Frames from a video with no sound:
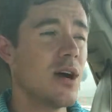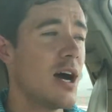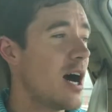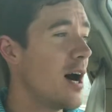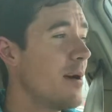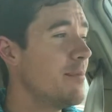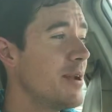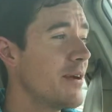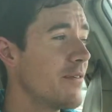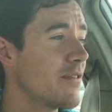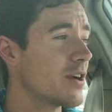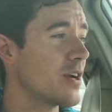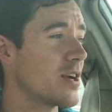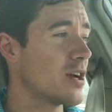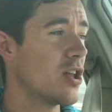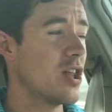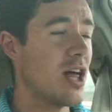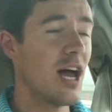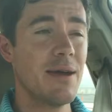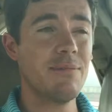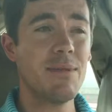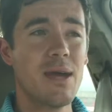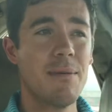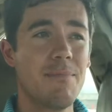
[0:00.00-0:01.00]
I'm never going to
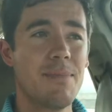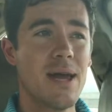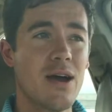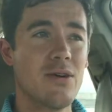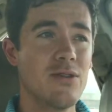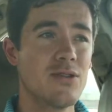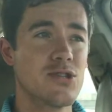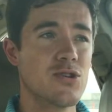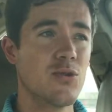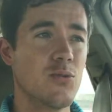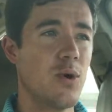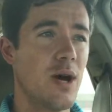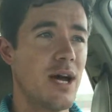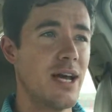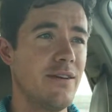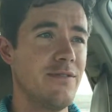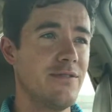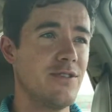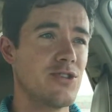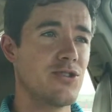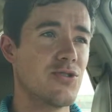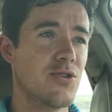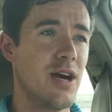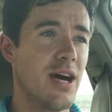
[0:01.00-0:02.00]
climb that mountain, so why
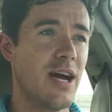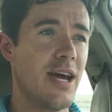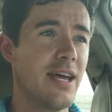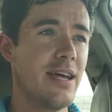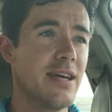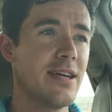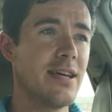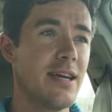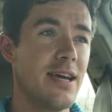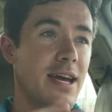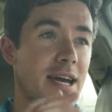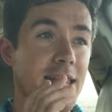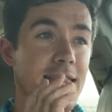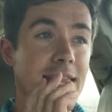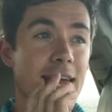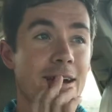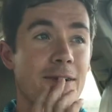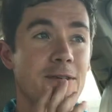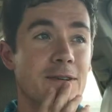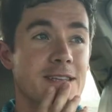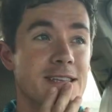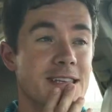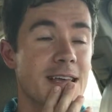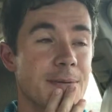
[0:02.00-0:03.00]
even try? And
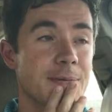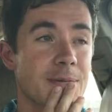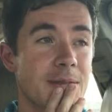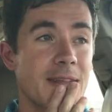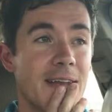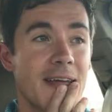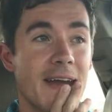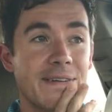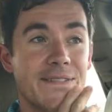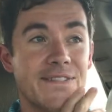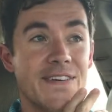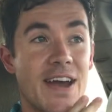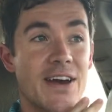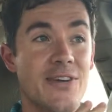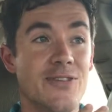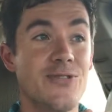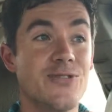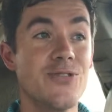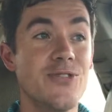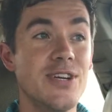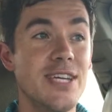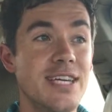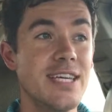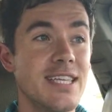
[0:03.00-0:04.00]
that was something I
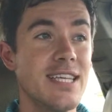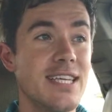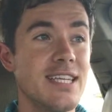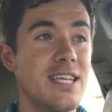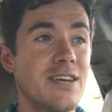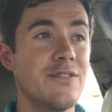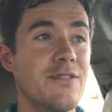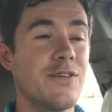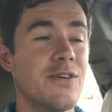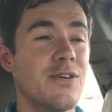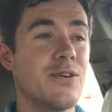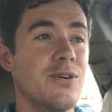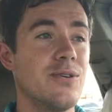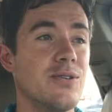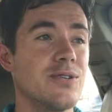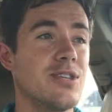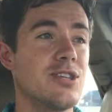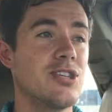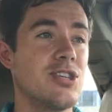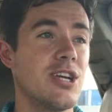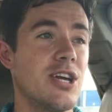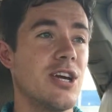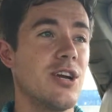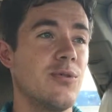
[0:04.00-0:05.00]
found really difficult
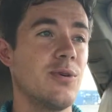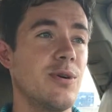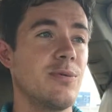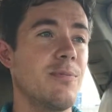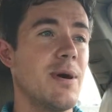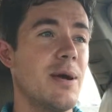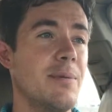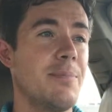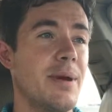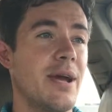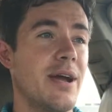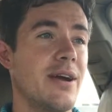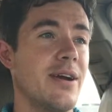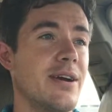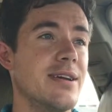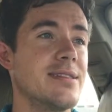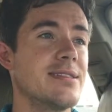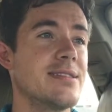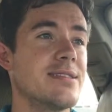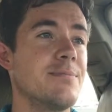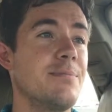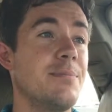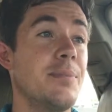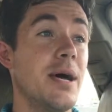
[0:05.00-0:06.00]
to share with my
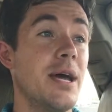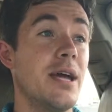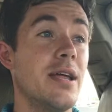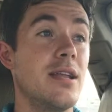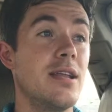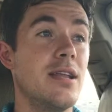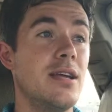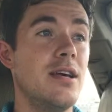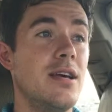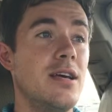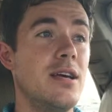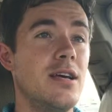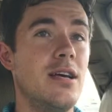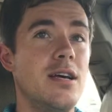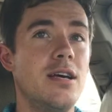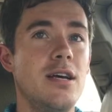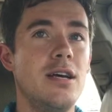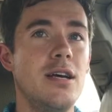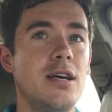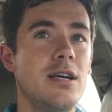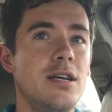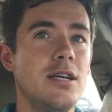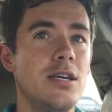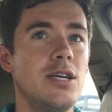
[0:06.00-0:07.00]
parents. But,
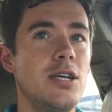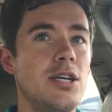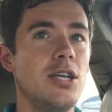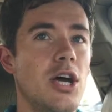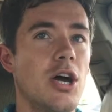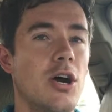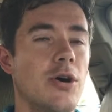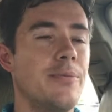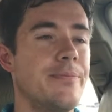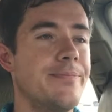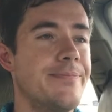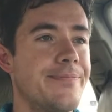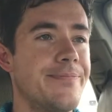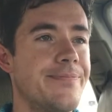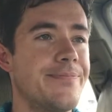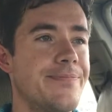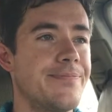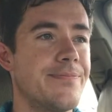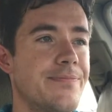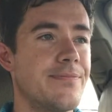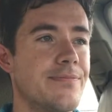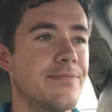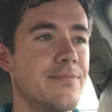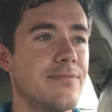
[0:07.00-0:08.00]
you know,
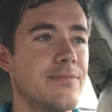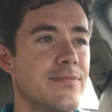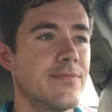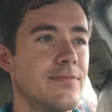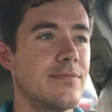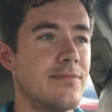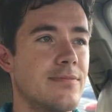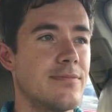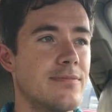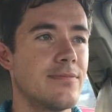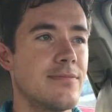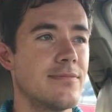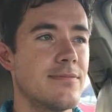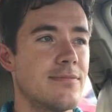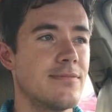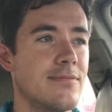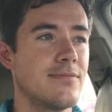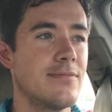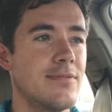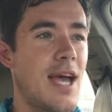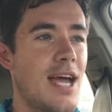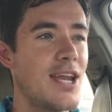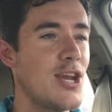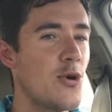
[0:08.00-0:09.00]

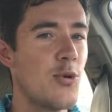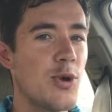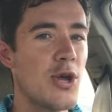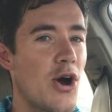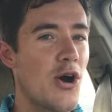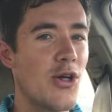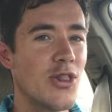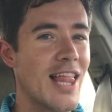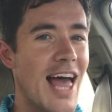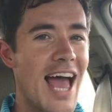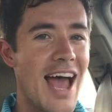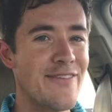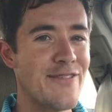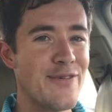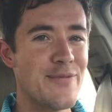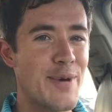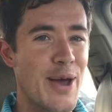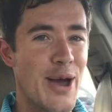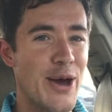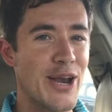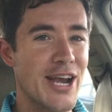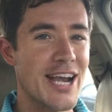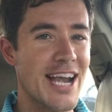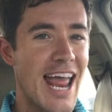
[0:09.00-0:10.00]
I know we all laugh
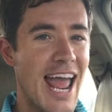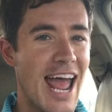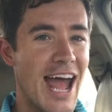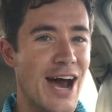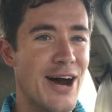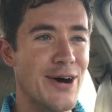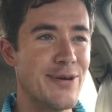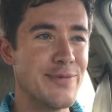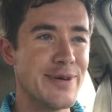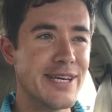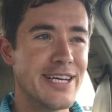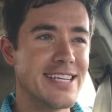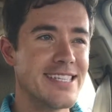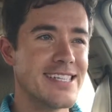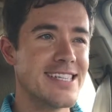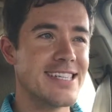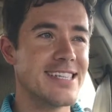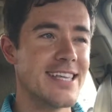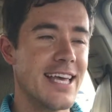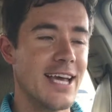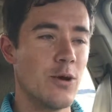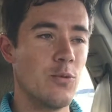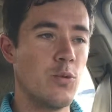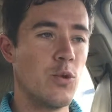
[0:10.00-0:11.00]
about it now because
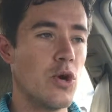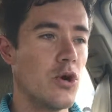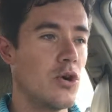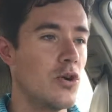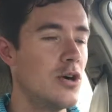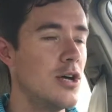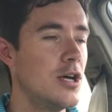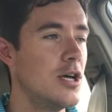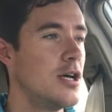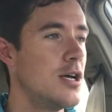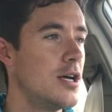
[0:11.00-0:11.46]
it's like, well,